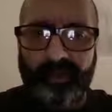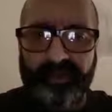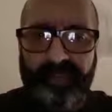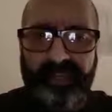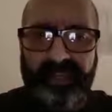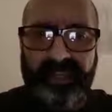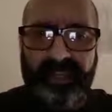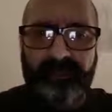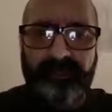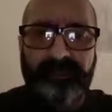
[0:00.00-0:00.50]
was
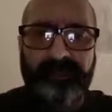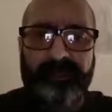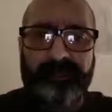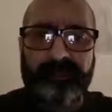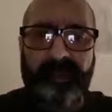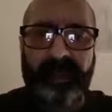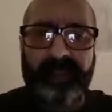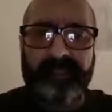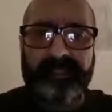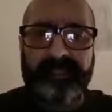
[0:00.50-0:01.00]
going to get a fixed
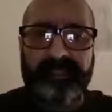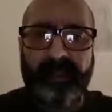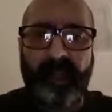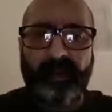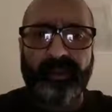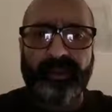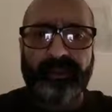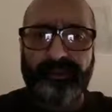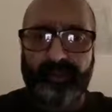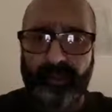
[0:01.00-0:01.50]
penalty note of